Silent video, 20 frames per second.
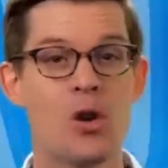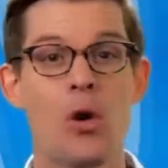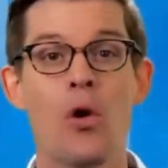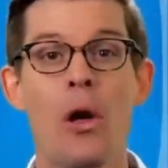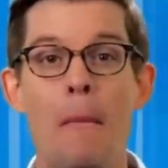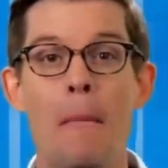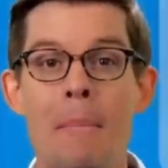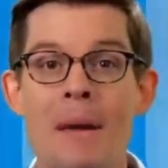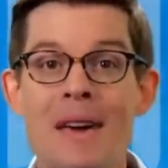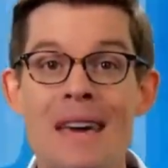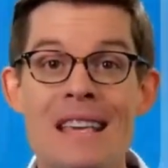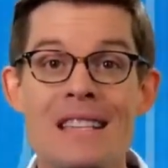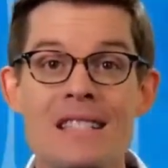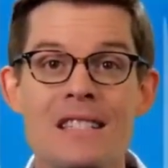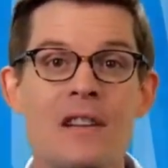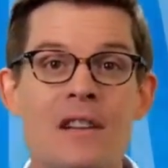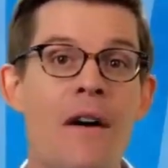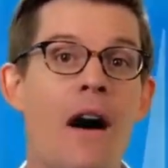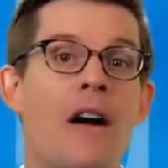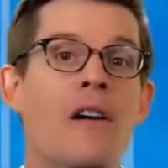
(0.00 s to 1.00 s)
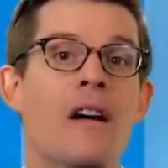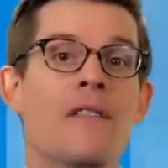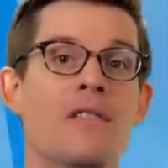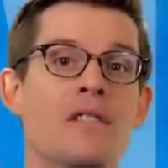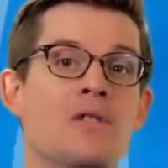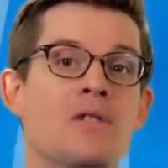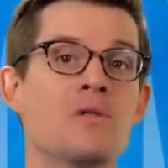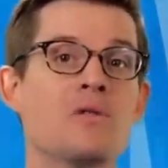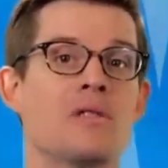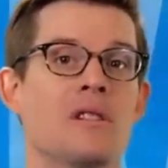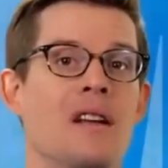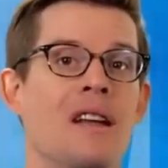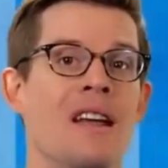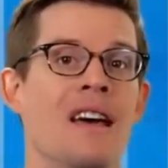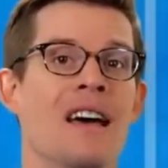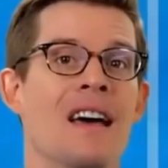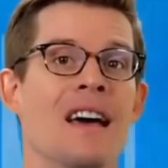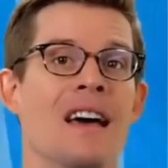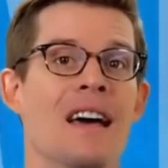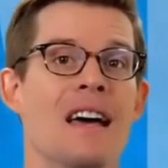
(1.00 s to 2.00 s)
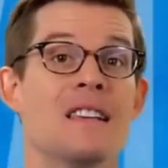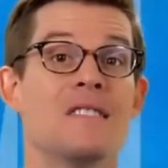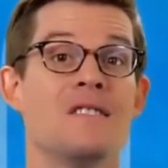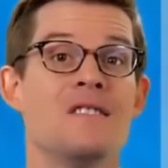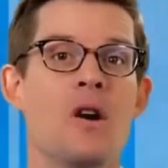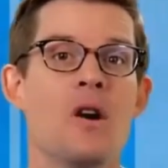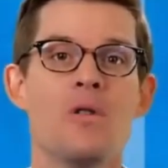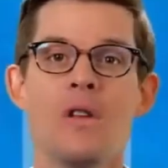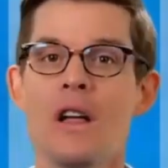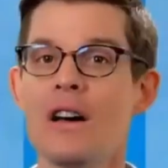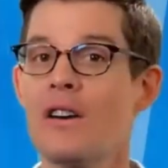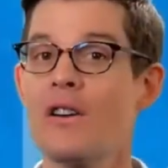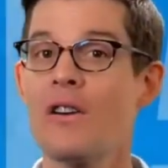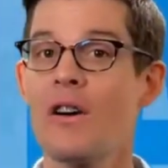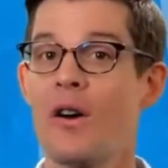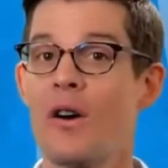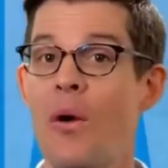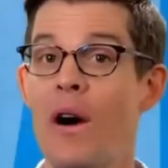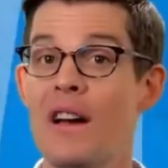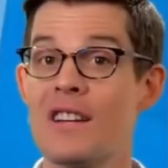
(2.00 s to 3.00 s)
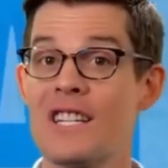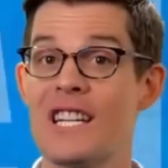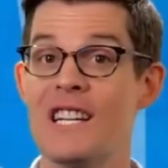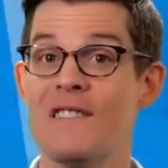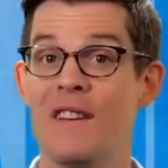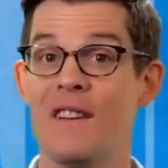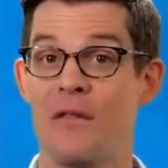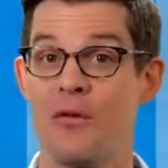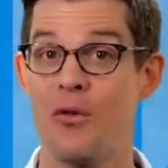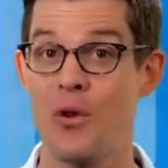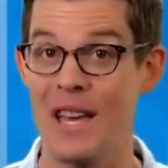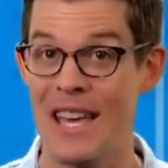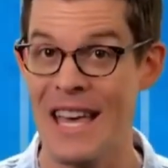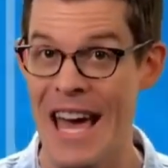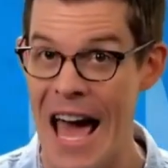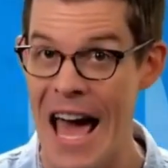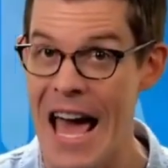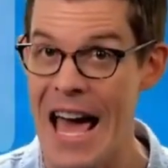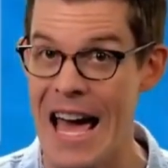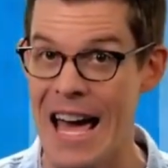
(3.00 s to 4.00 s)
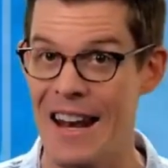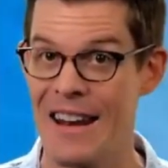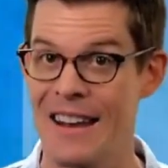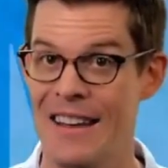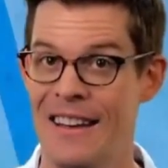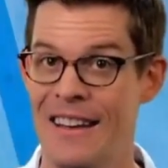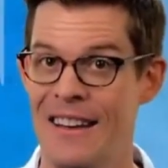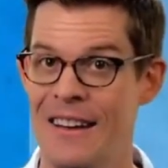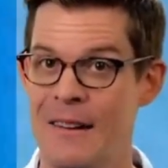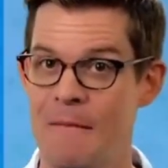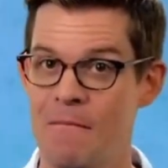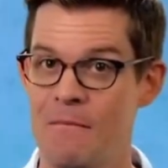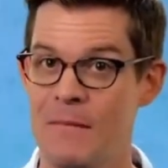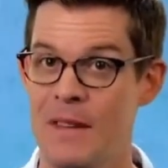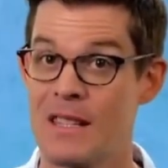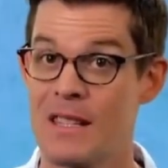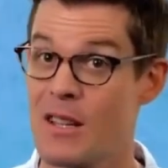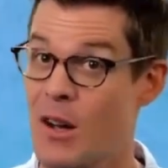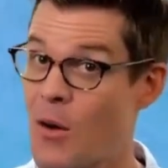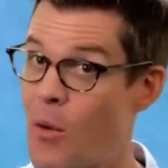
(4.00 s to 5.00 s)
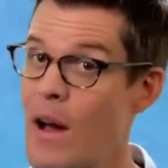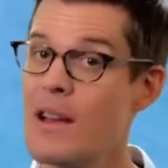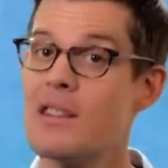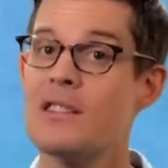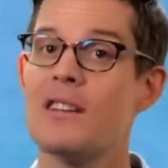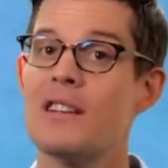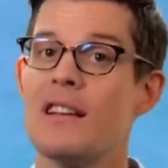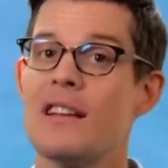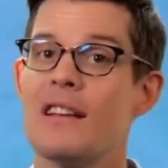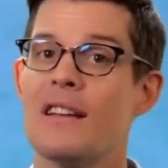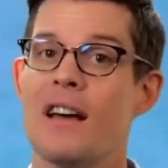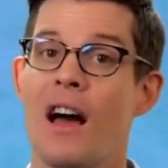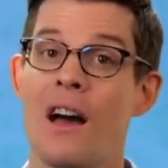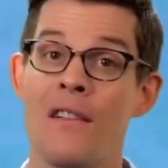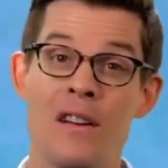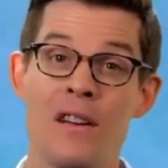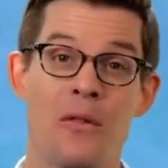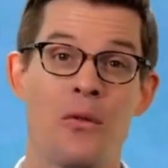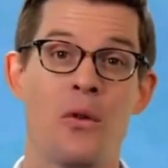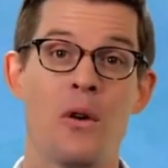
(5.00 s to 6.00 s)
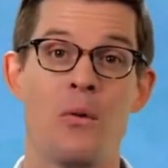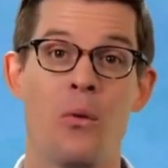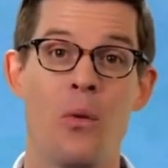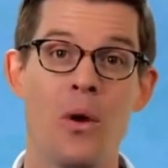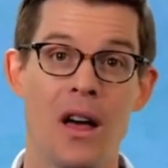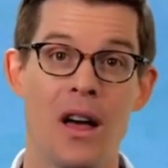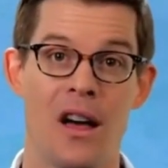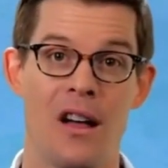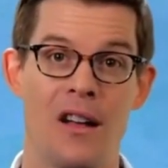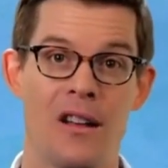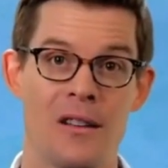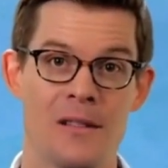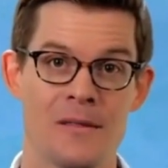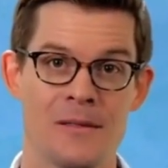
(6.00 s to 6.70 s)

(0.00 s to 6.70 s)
Control a piece of our evolution is no longer a question of if we can. It's a question of if we will.